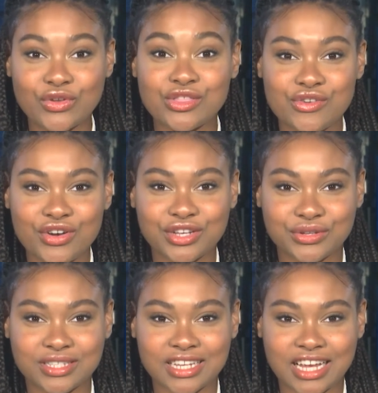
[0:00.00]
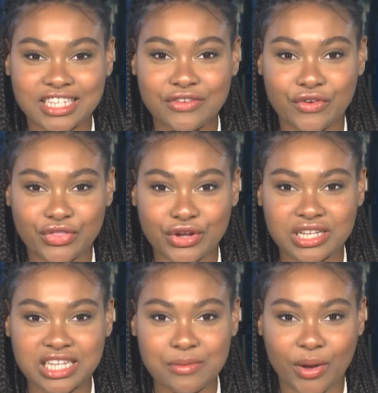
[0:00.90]
with your News in 90 for
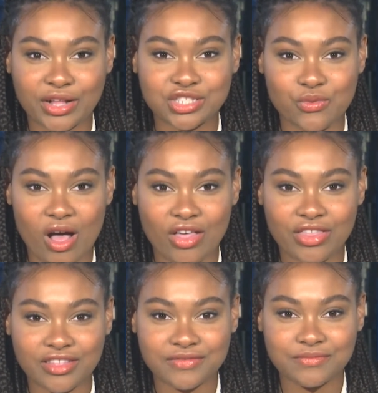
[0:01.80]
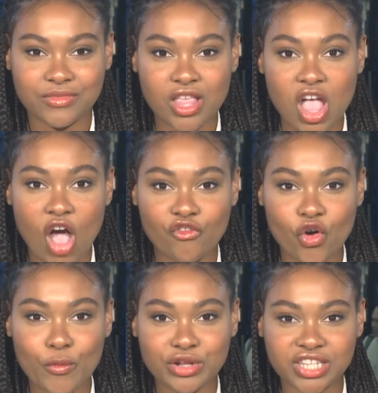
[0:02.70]
Thursday, March 12th. A
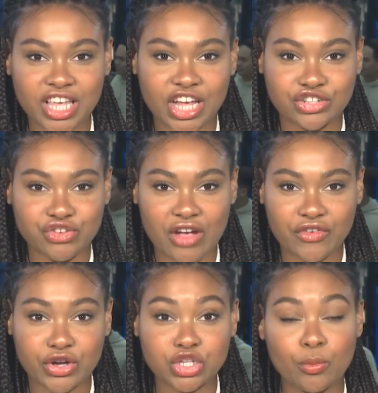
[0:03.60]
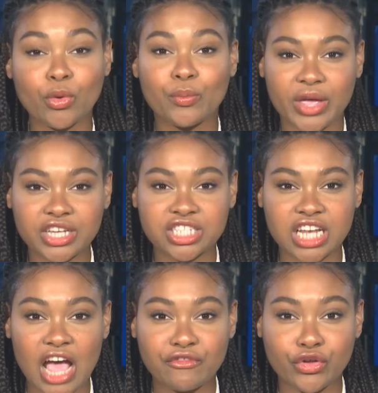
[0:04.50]
former daycare driver is on probation
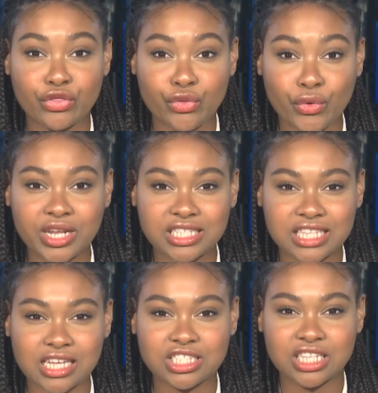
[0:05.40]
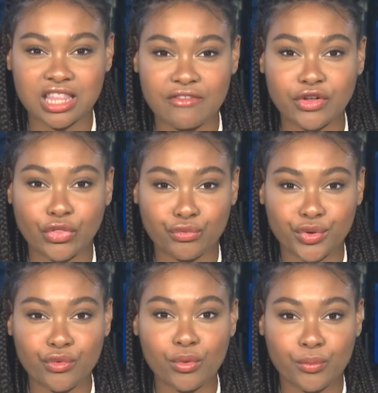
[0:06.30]
after authorities say she left a
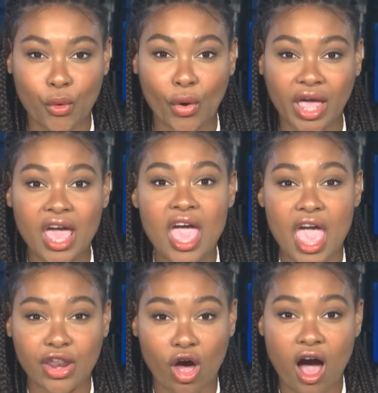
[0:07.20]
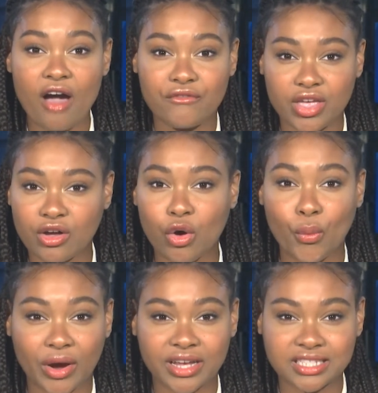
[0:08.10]
three-year-old boy in a hot vehicle
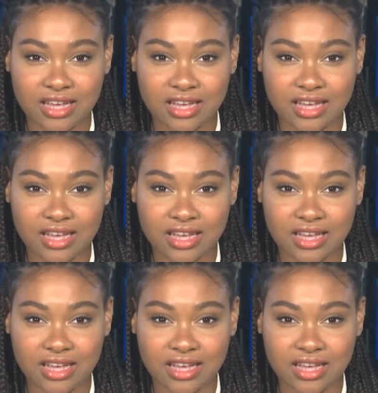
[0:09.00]
where he